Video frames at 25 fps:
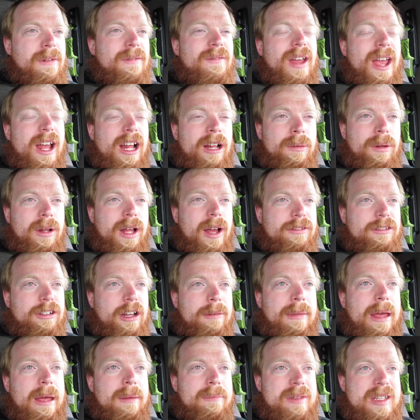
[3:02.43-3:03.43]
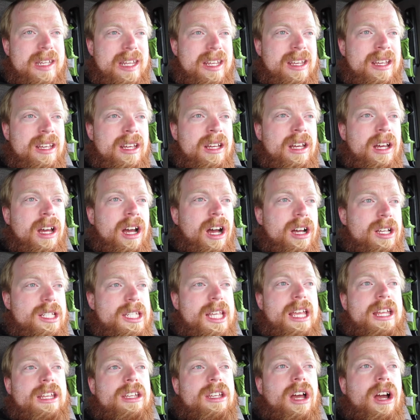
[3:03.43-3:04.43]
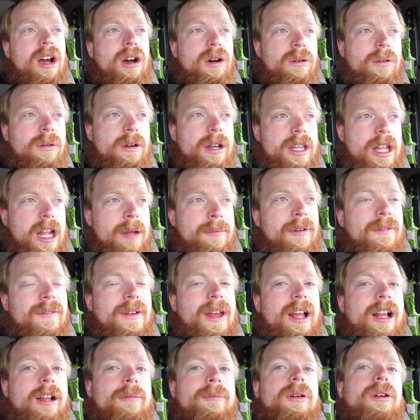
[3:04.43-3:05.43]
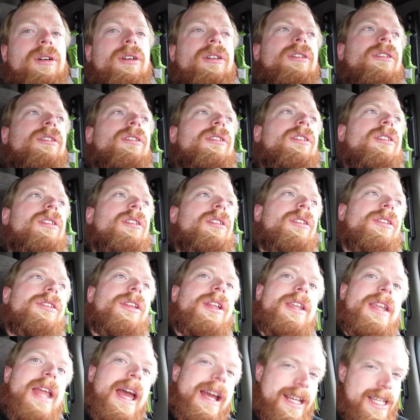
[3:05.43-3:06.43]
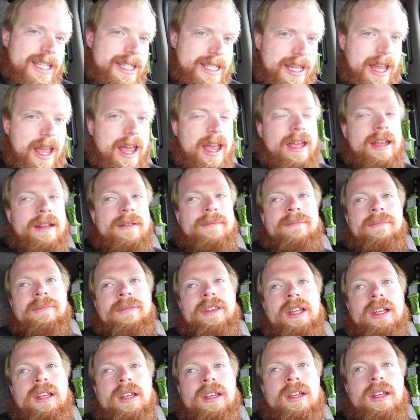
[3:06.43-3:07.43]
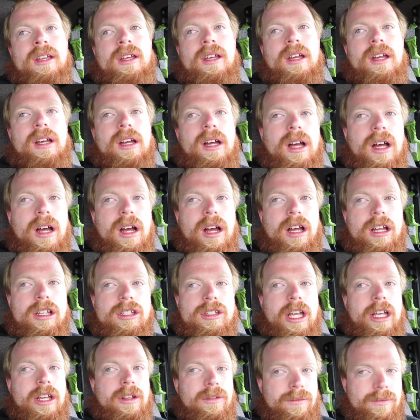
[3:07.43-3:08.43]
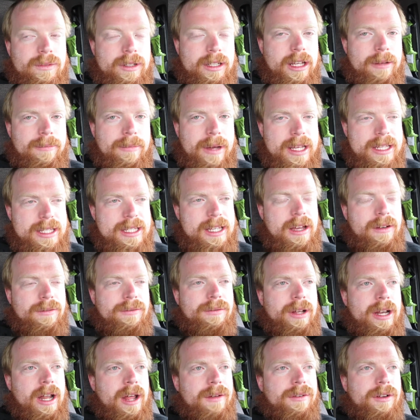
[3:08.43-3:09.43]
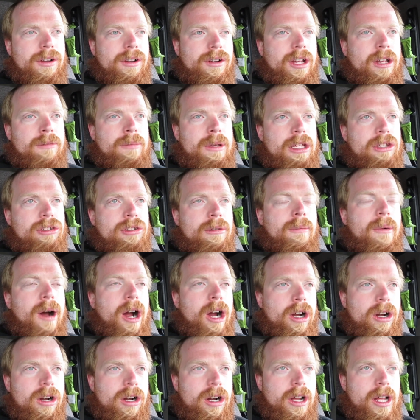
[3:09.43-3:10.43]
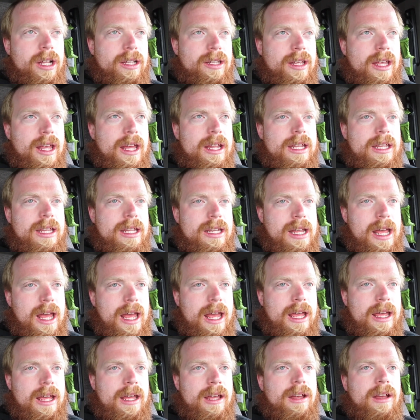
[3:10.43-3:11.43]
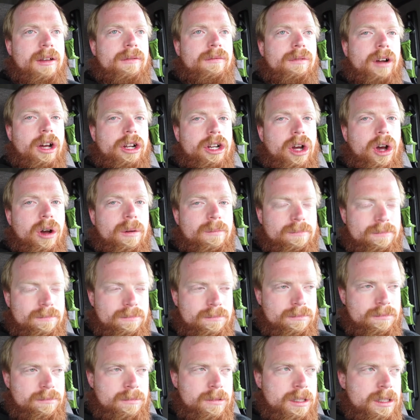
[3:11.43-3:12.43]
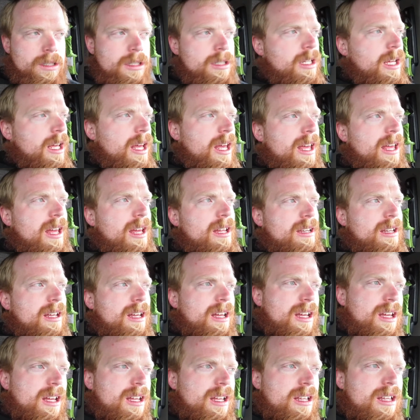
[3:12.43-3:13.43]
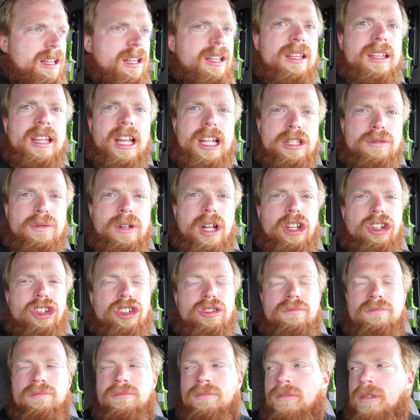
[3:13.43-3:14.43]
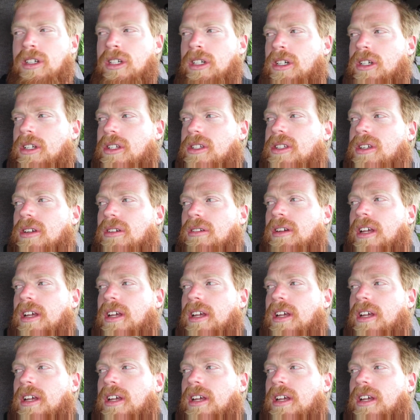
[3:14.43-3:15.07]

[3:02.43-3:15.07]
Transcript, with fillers: available after I'm empty. I'll say no, and I'm available the next day. Uh, so I can give myself whatever, it'd be tomorrow at the end of the day, run home. And uh, that's what I'll do. So